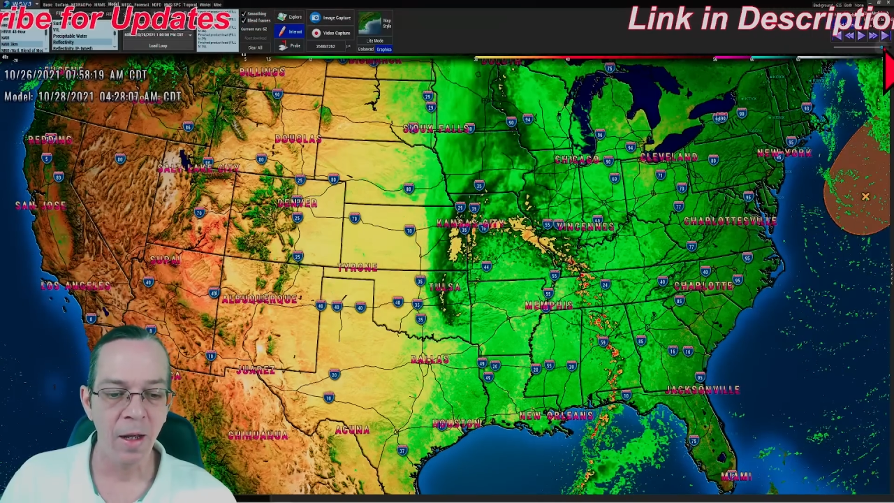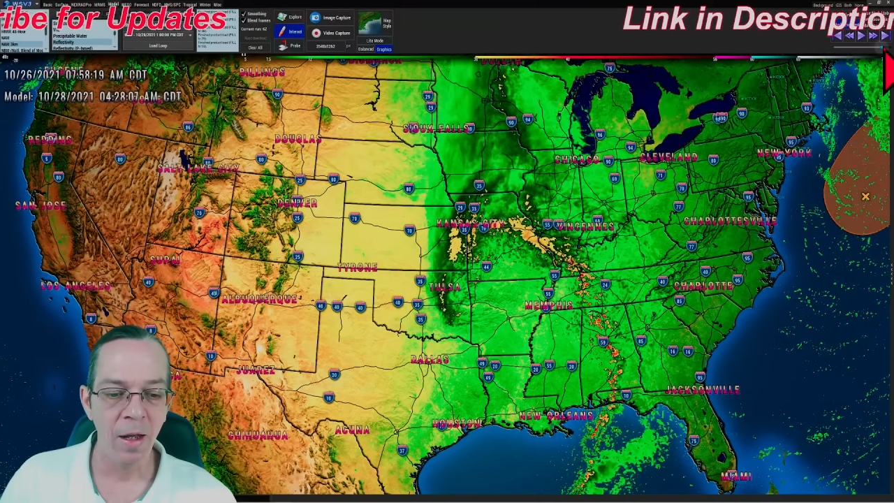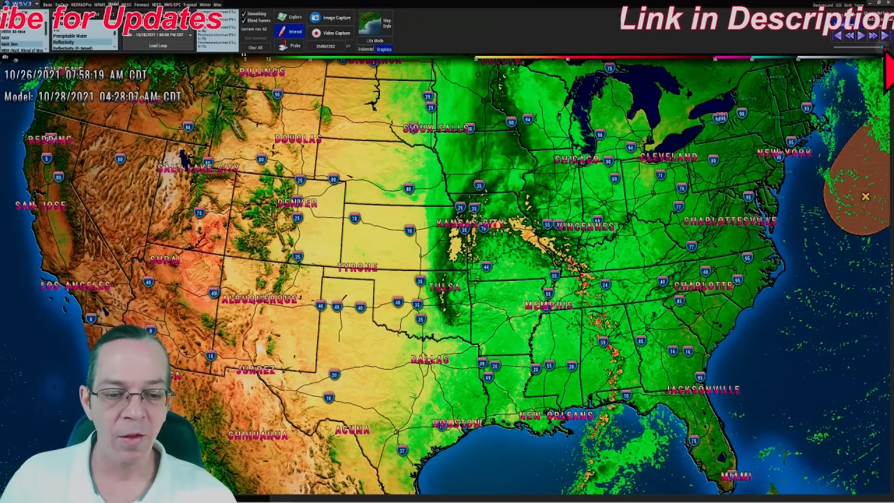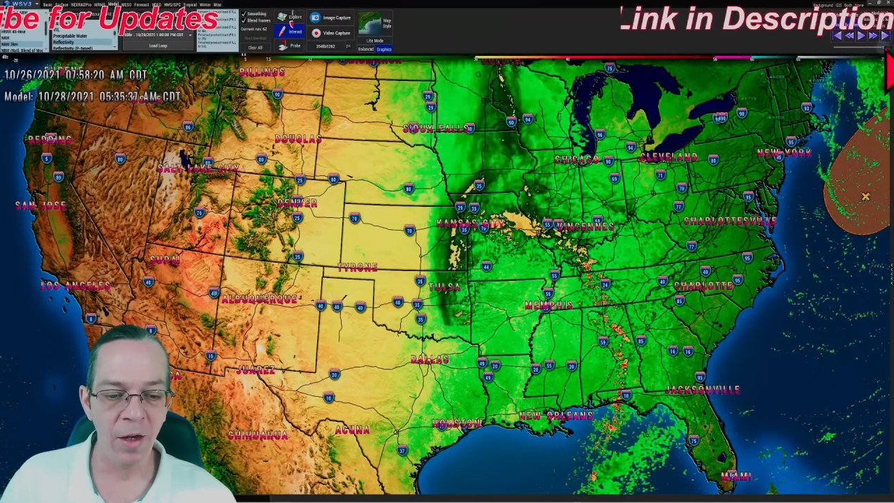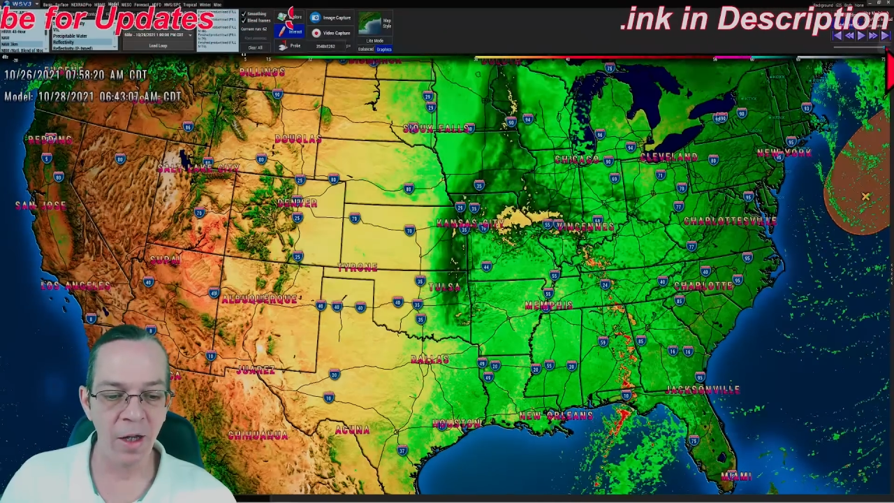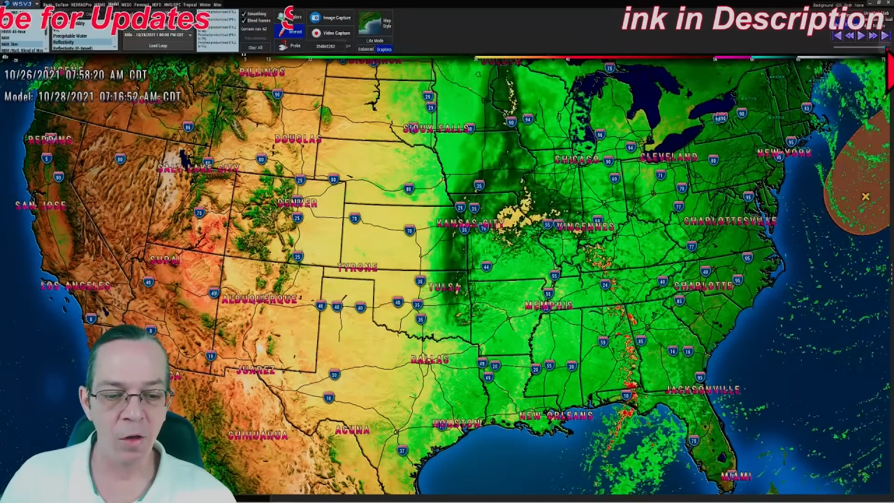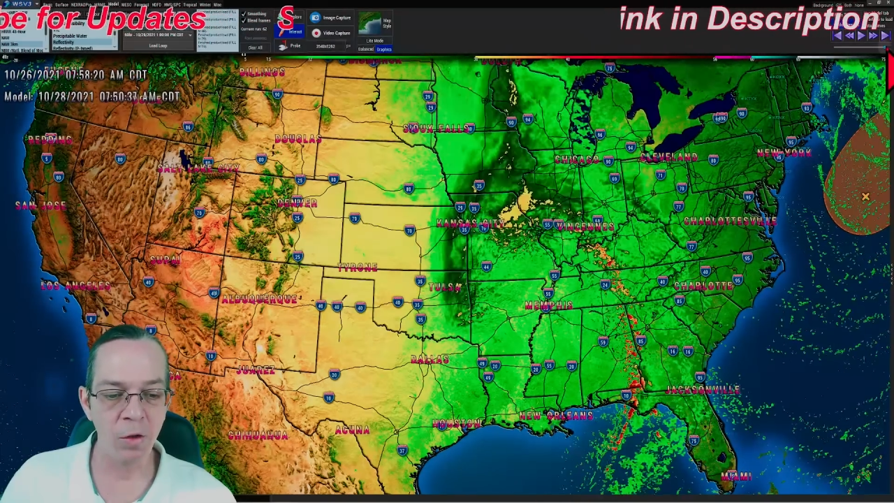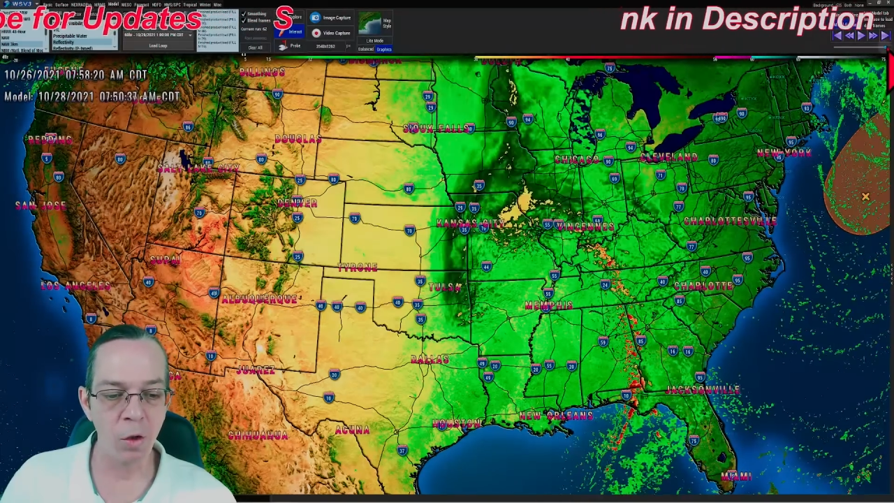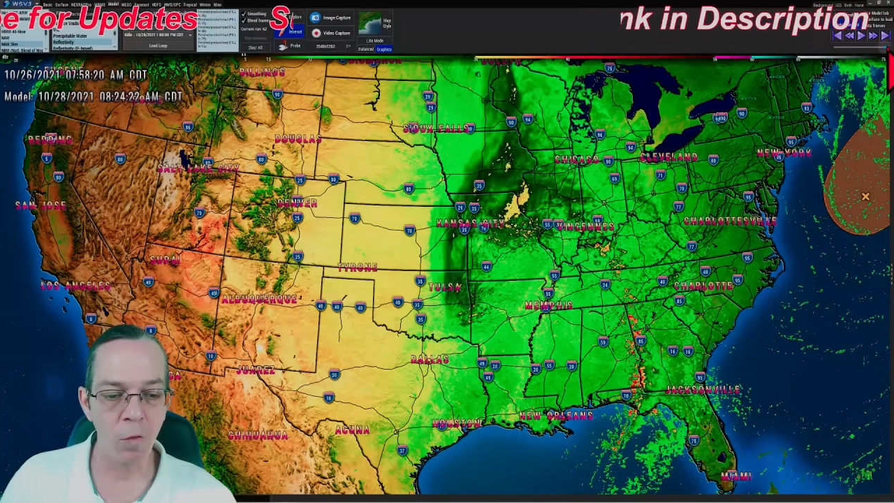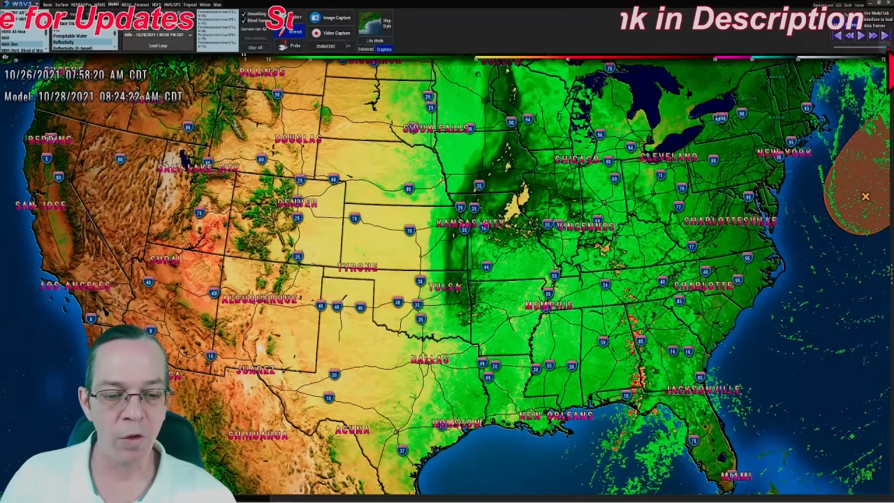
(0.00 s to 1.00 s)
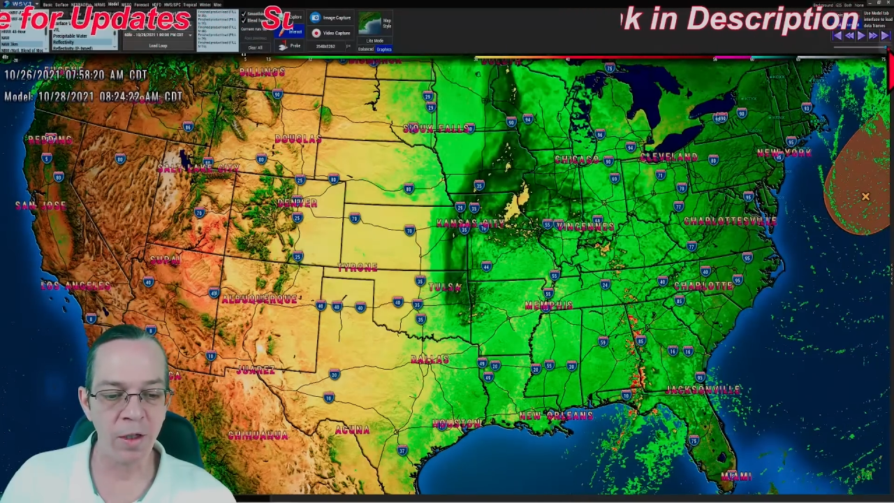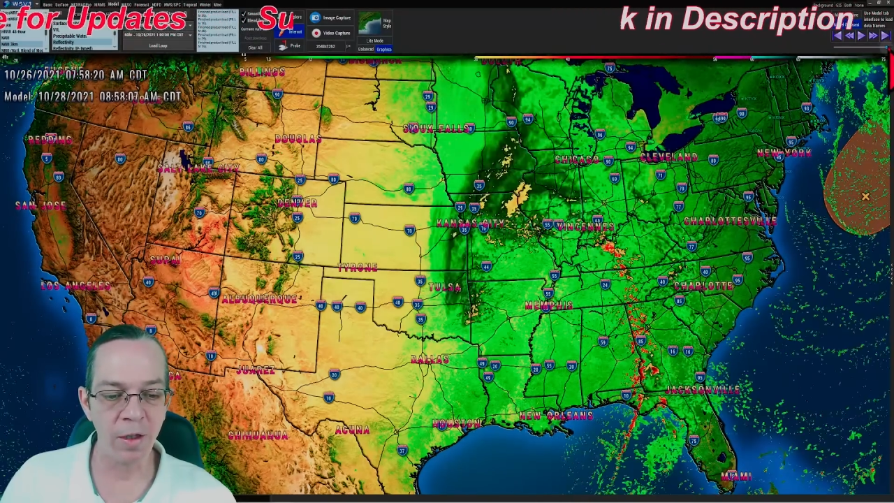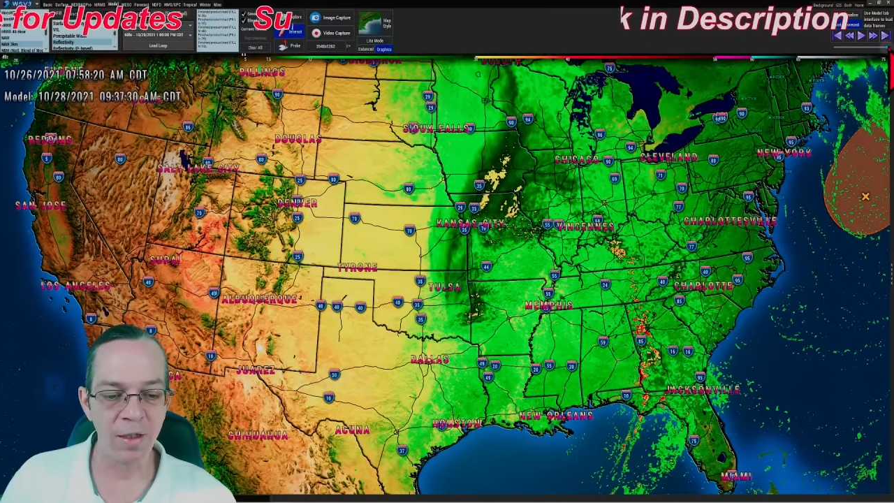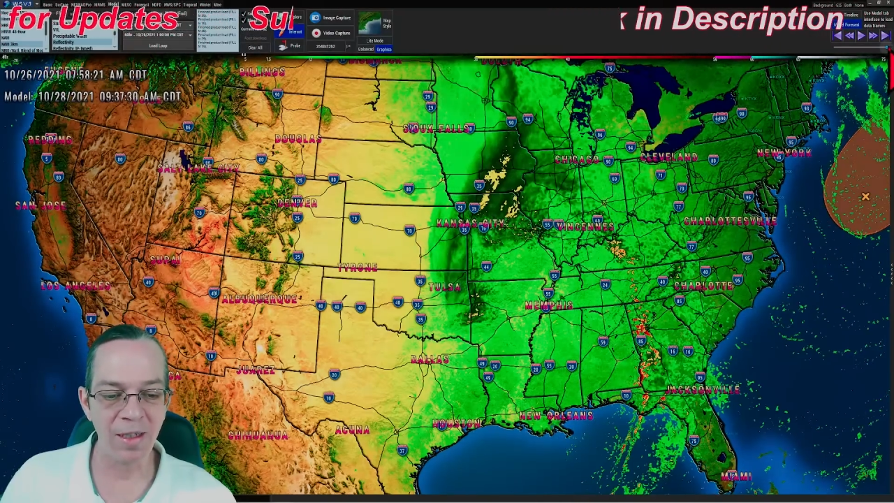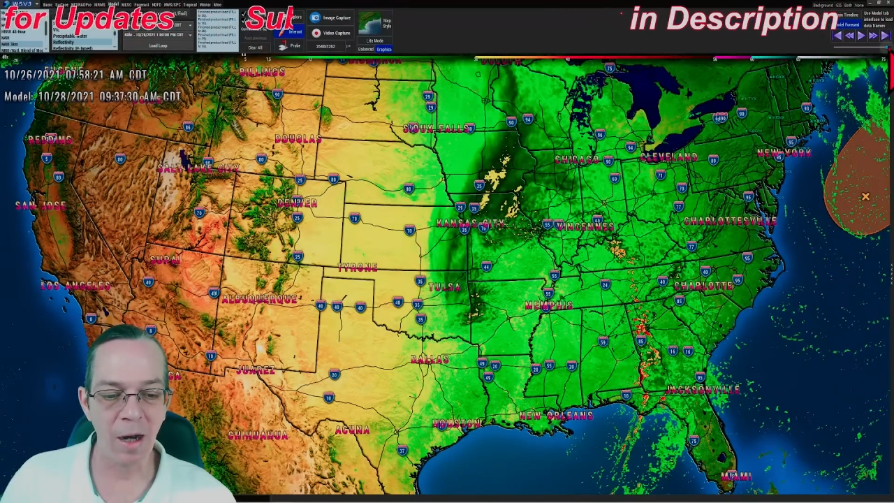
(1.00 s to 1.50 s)
Then it goes over to
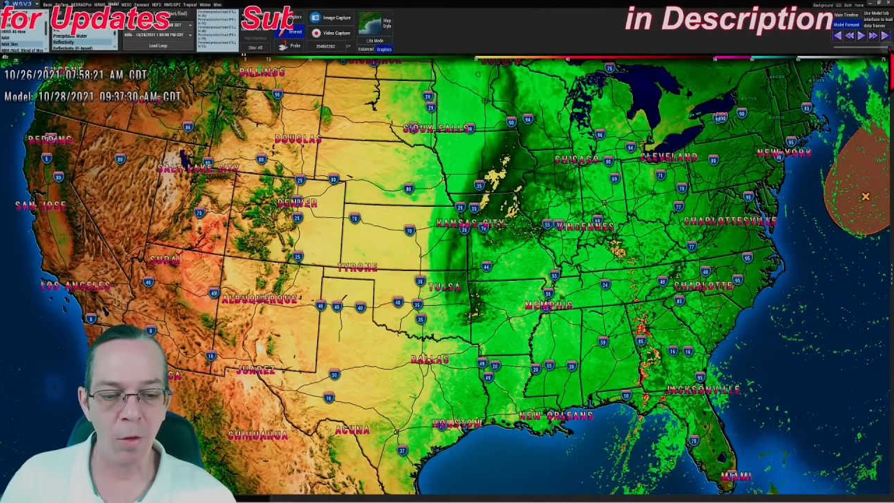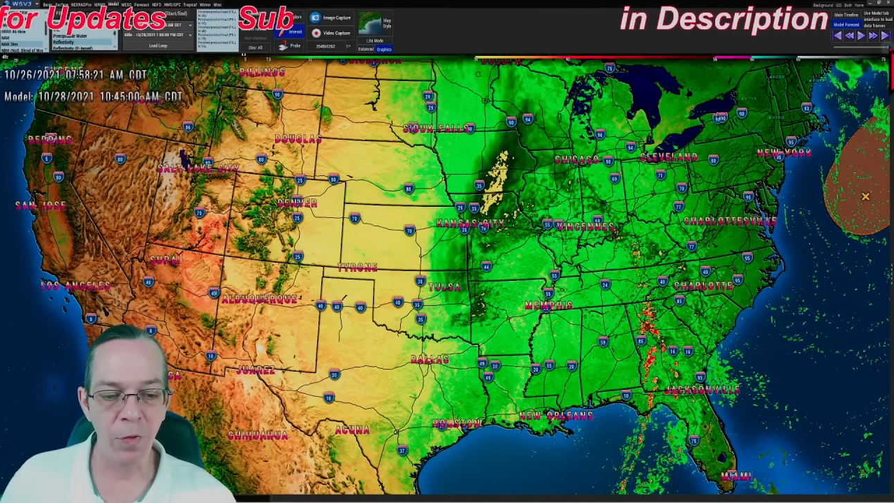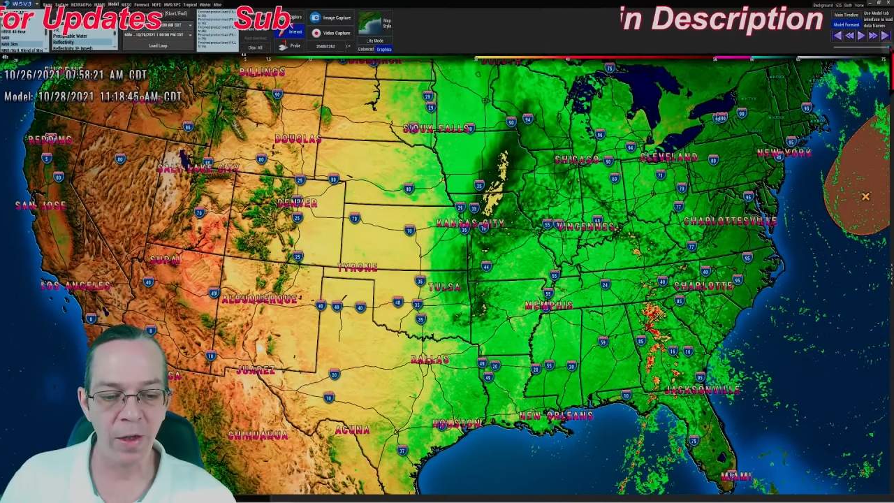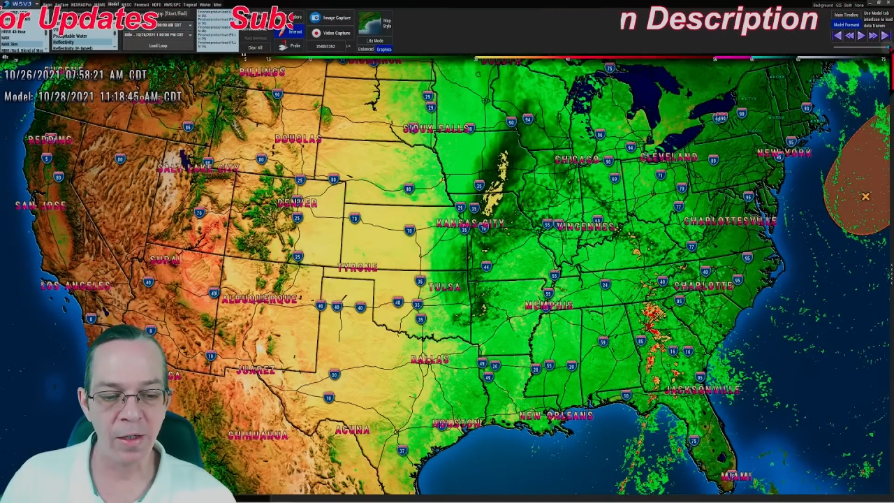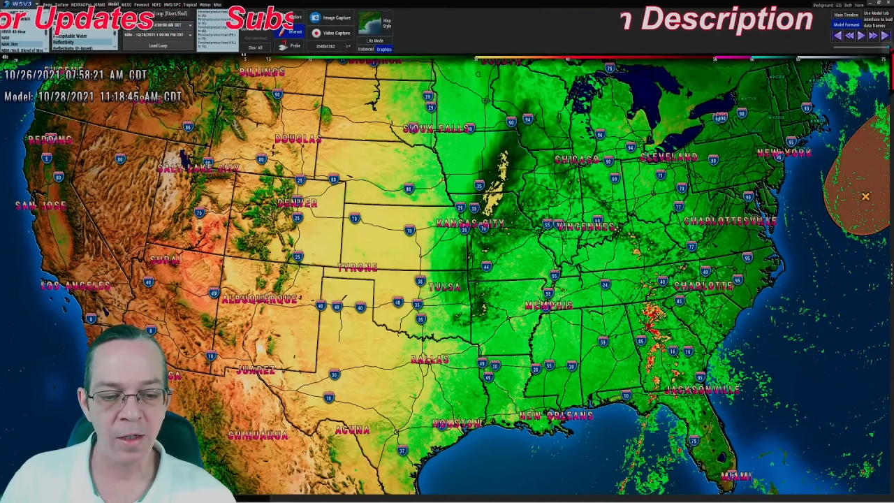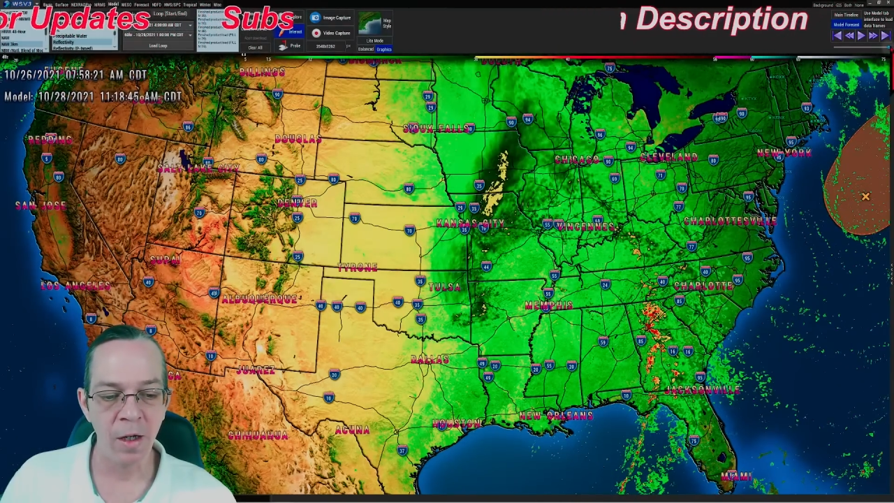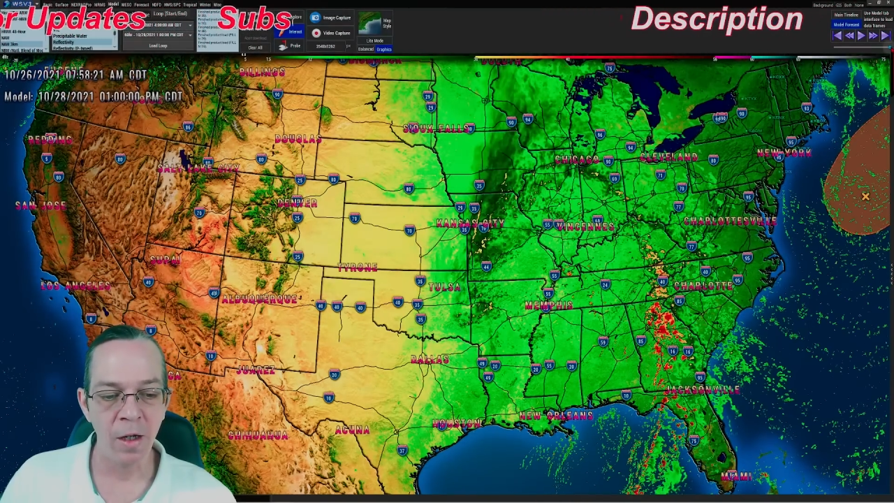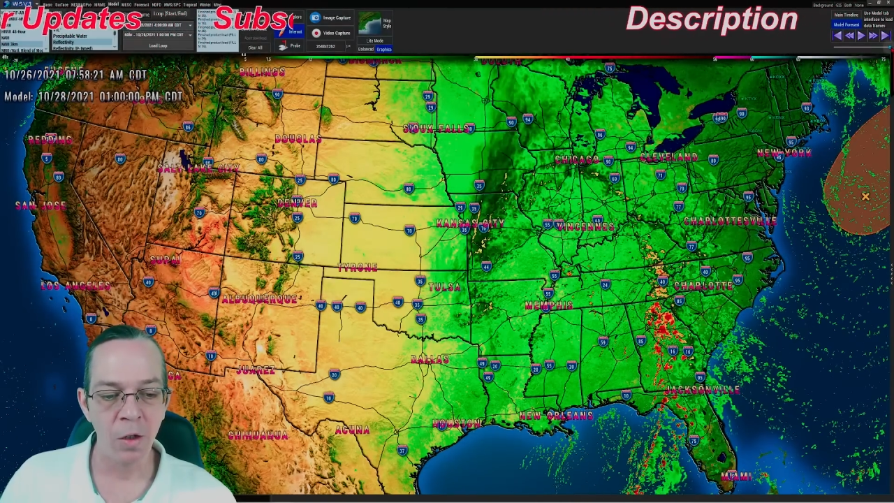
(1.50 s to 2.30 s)
the southeast